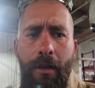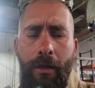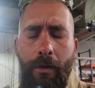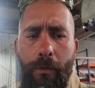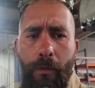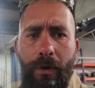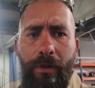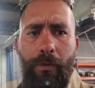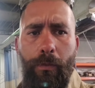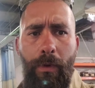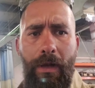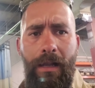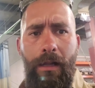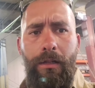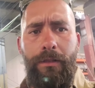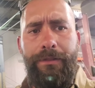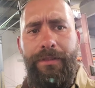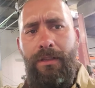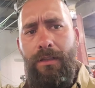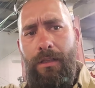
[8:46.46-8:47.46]
with
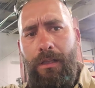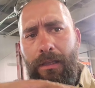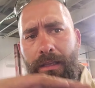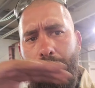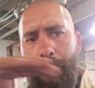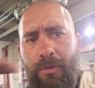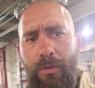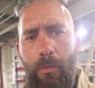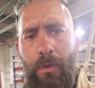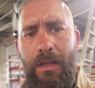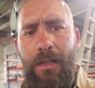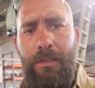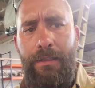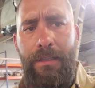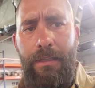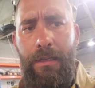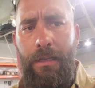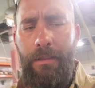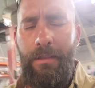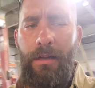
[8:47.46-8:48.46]
weld. I'll get them to weld
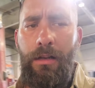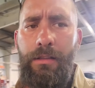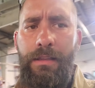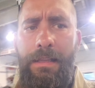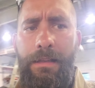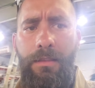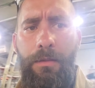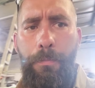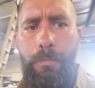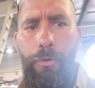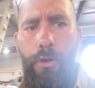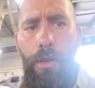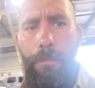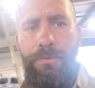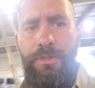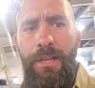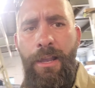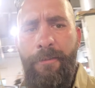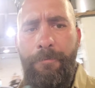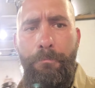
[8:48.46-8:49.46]
it, and then I'll get the prop
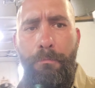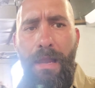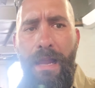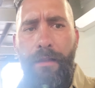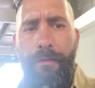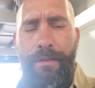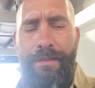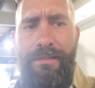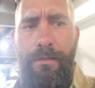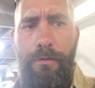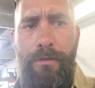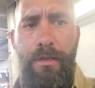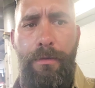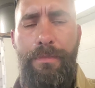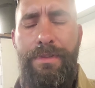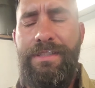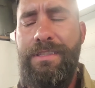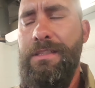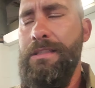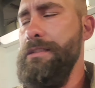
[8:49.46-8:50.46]
shaft balanced. I'll get them
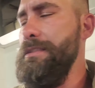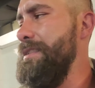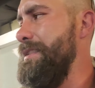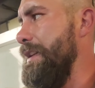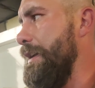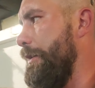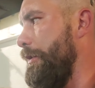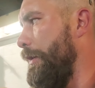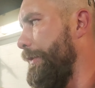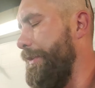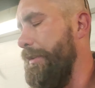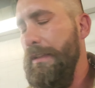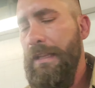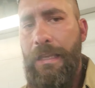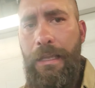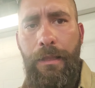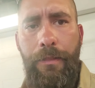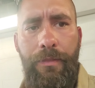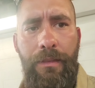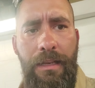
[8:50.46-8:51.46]
to stick it on the
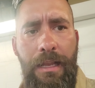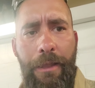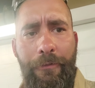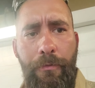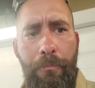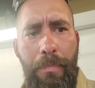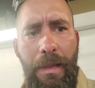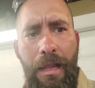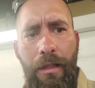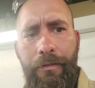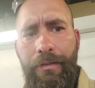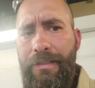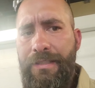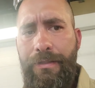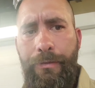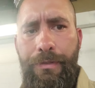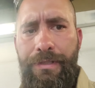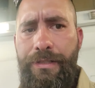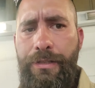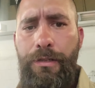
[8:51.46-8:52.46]
lathe and have it balanced
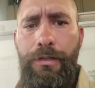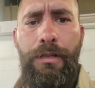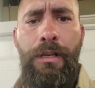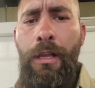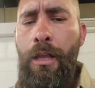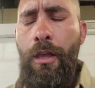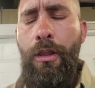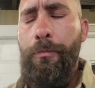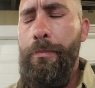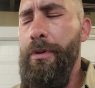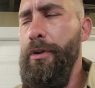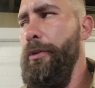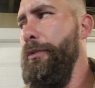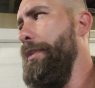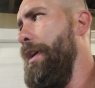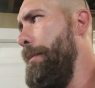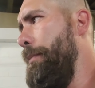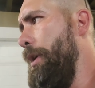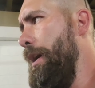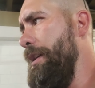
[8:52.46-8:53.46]
so it's good. There'll be no
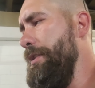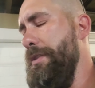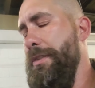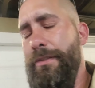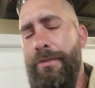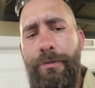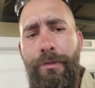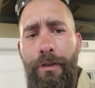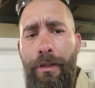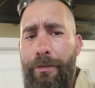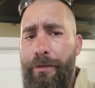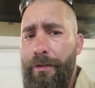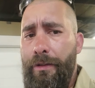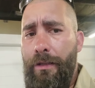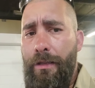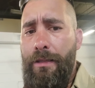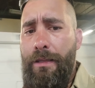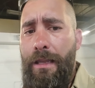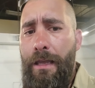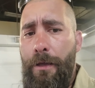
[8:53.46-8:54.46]
vibrations or nothing
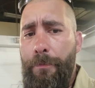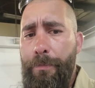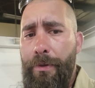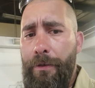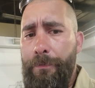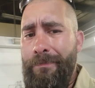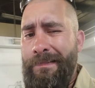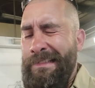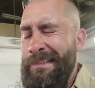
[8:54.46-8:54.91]
like that, but